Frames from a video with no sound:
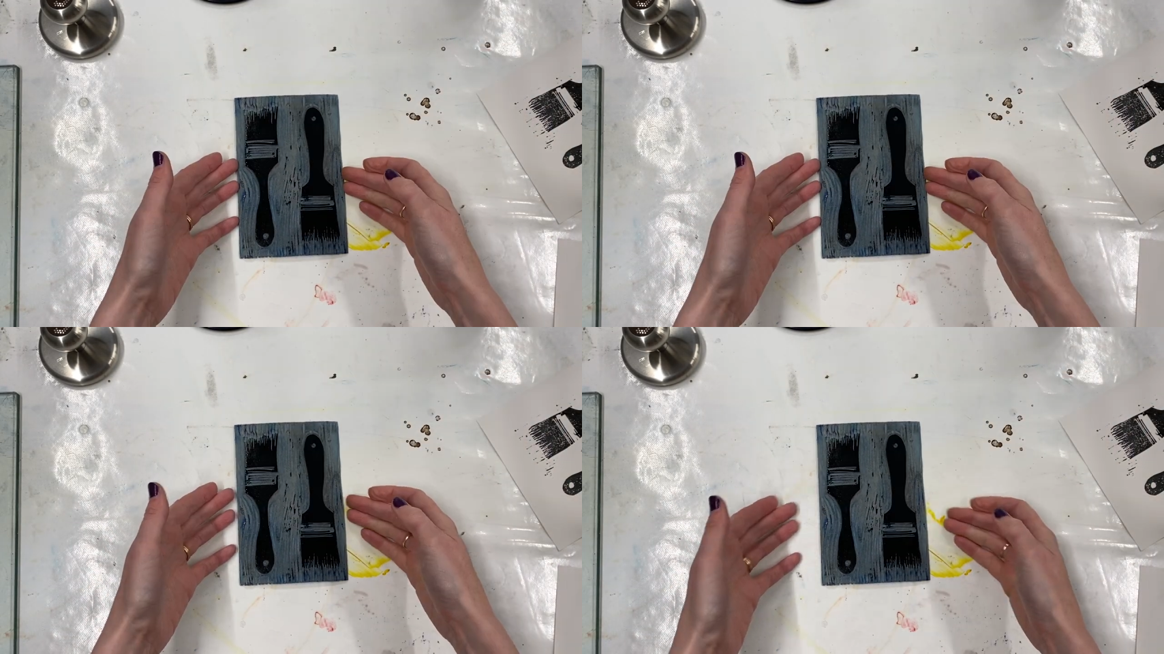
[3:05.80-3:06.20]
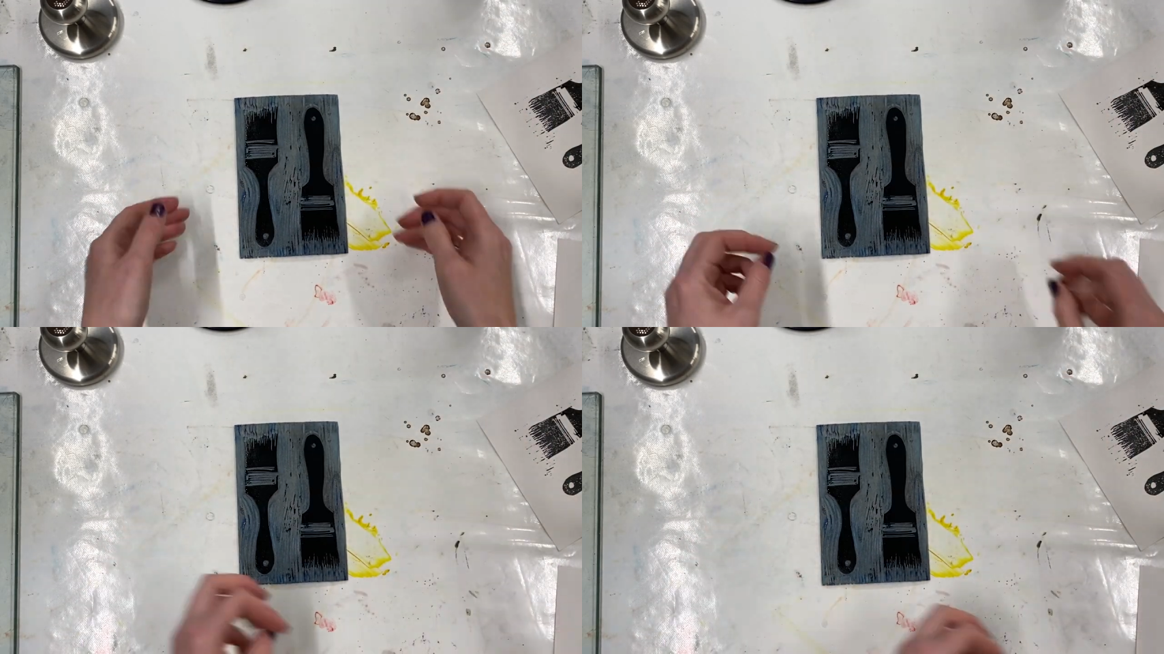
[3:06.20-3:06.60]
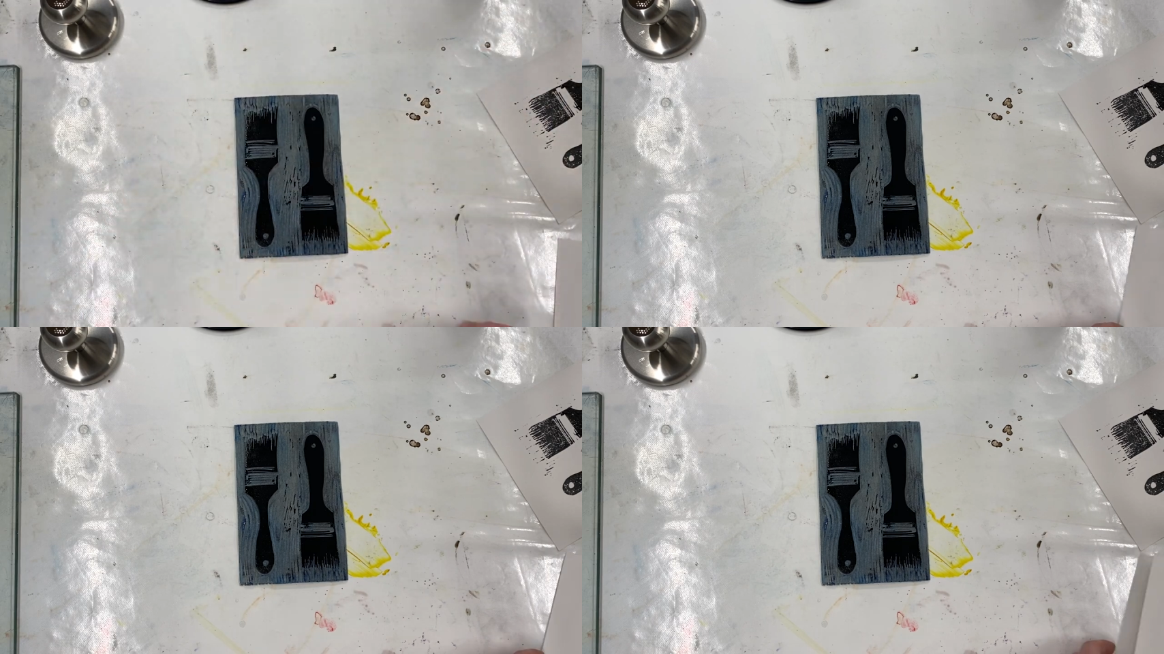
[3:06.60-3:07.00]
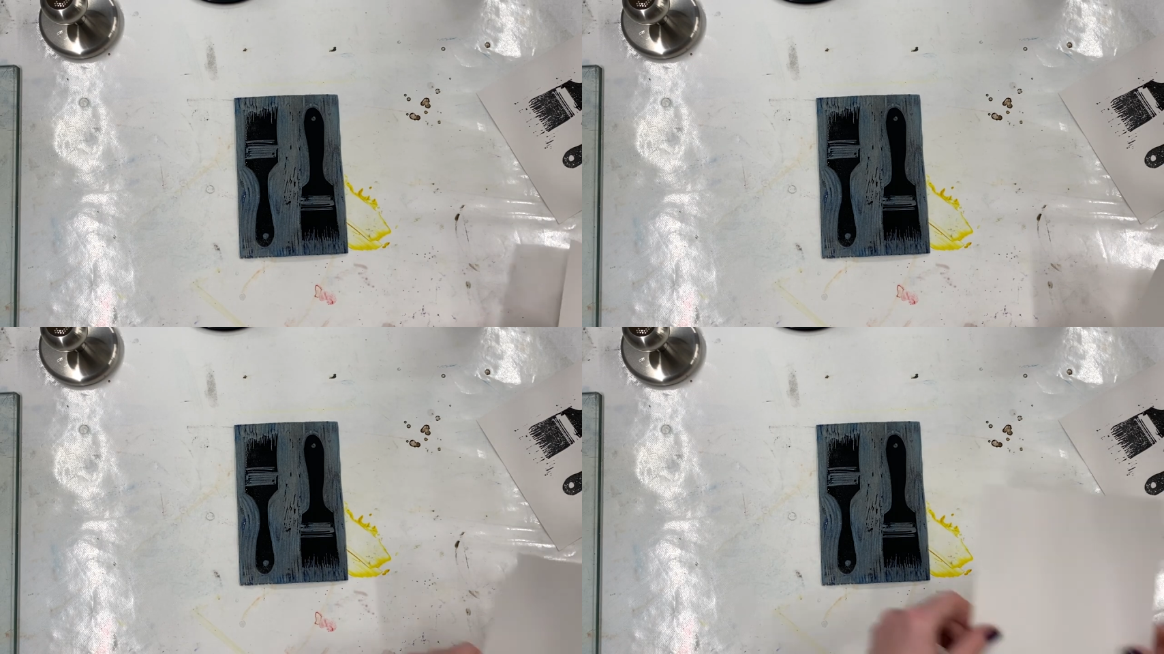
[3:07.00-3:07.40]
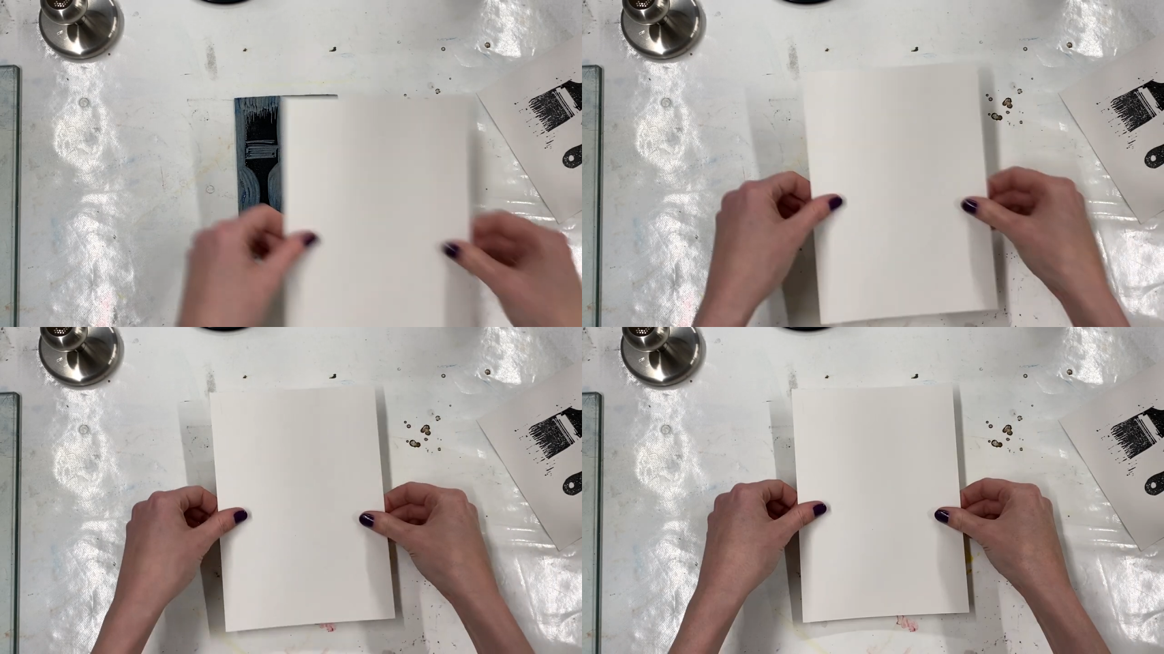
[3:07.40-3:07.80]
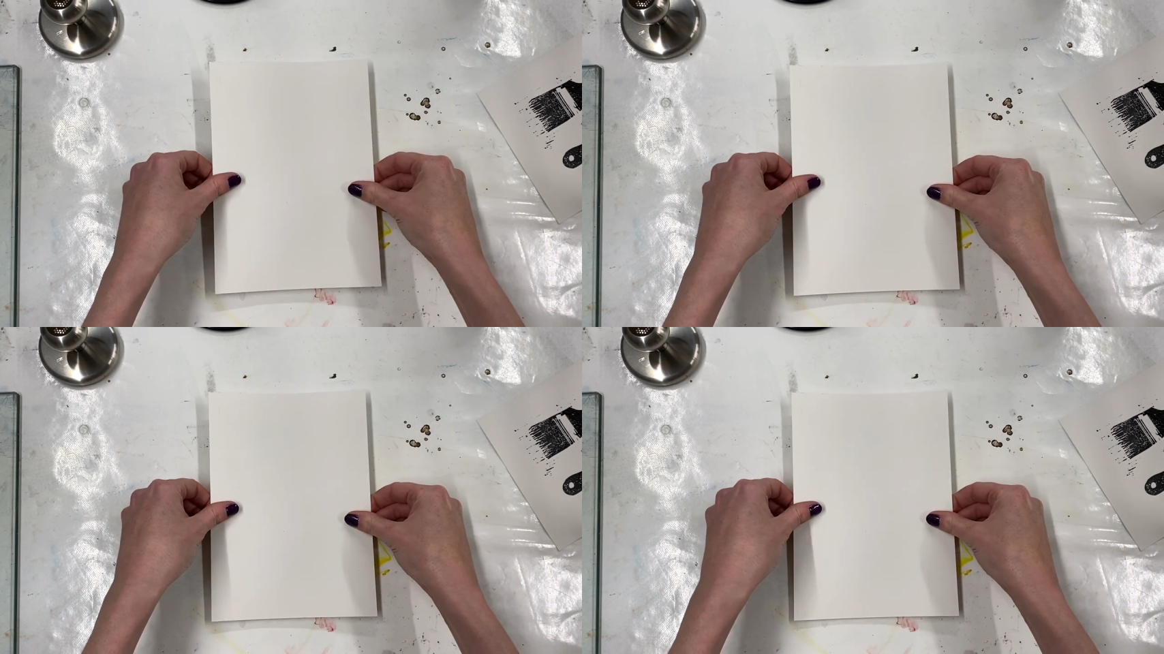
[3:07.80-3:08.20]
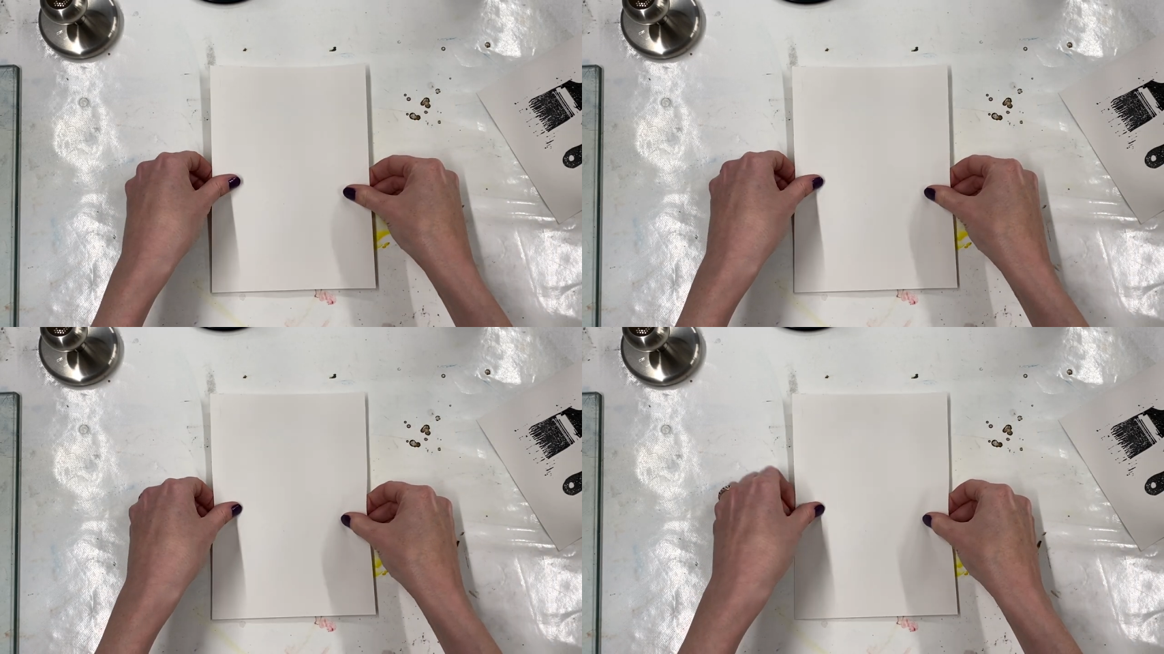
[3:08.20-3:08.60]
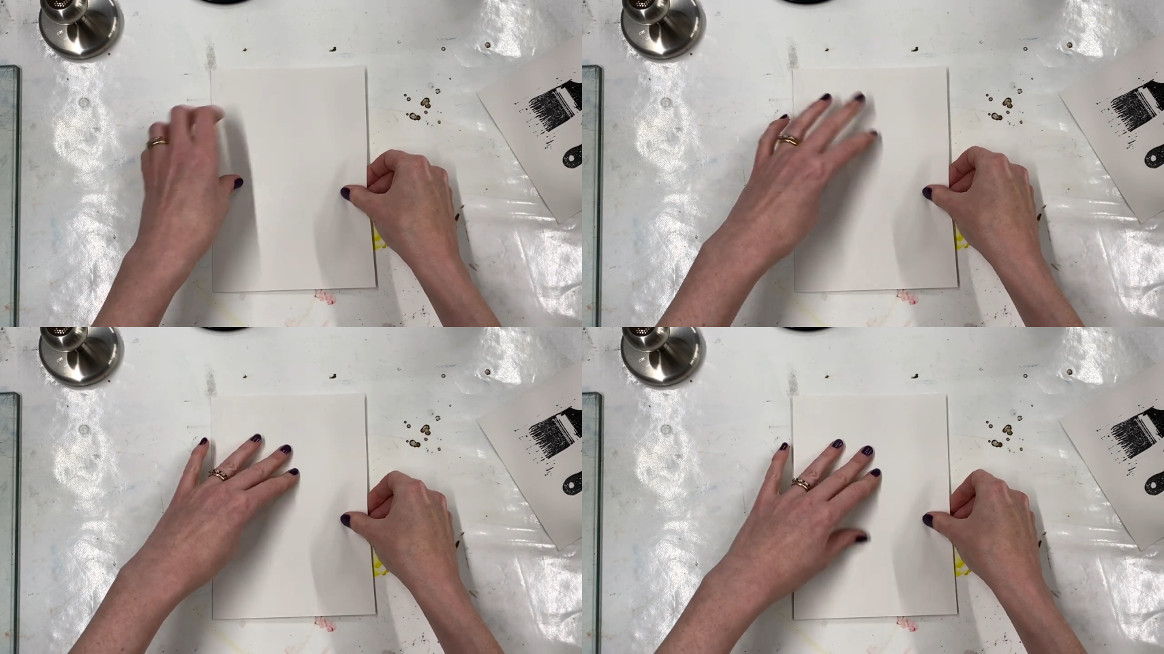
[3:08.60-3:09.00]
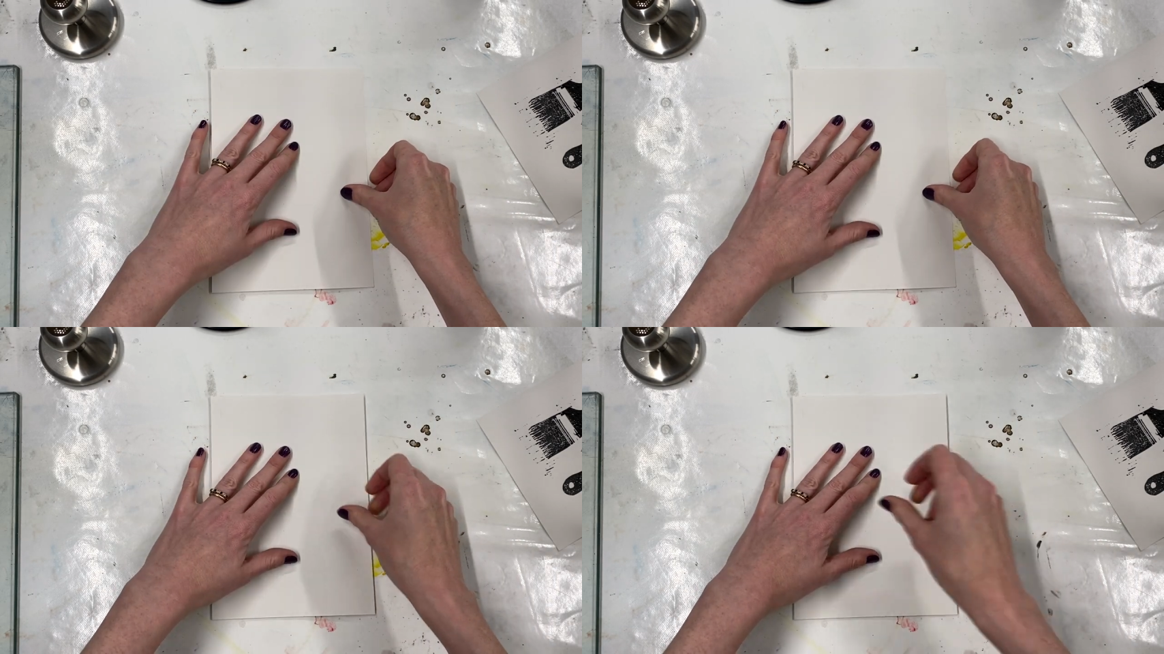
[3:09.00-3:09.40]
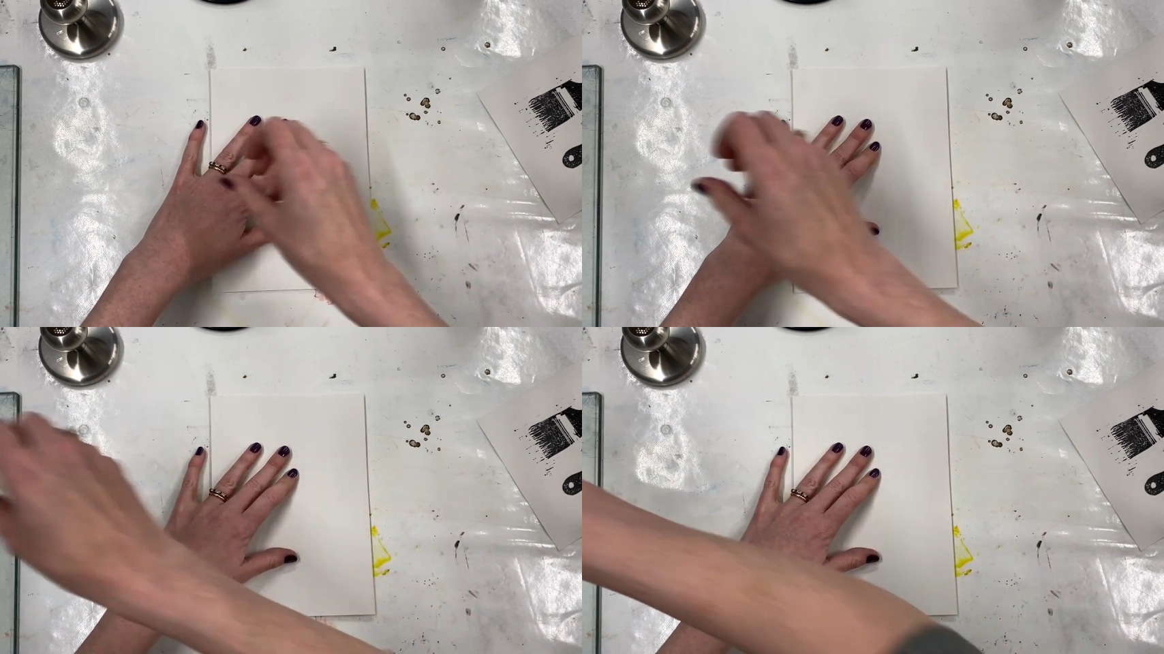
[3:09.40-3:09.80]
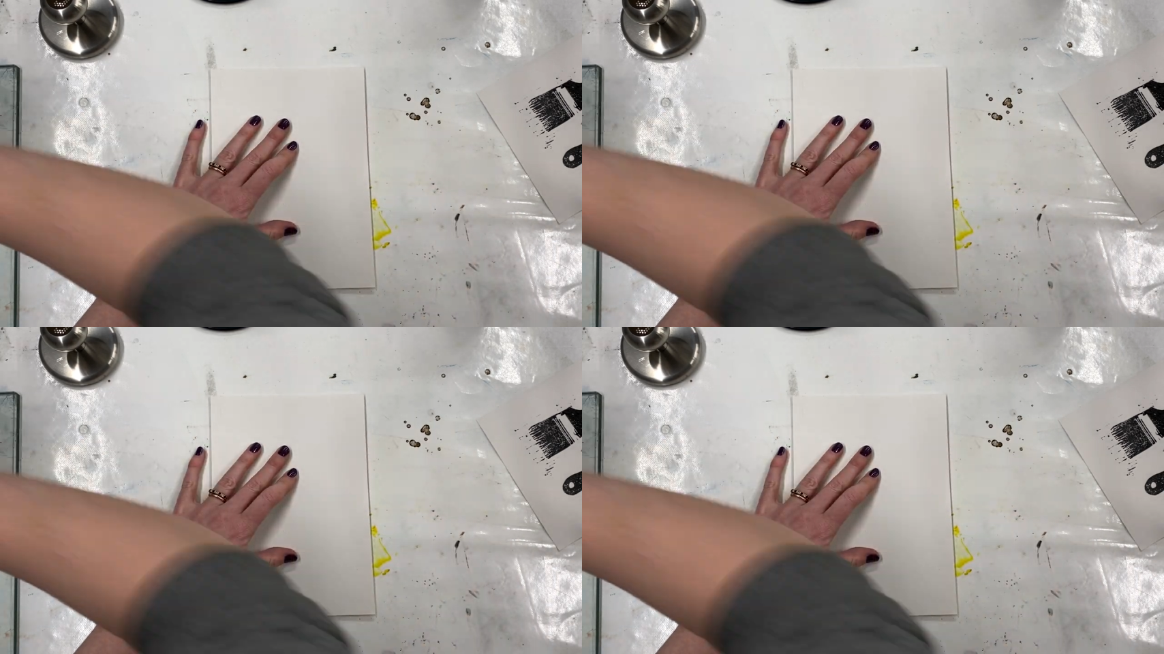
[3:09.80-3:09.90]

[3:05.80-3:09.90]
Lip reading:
(no speaker visible)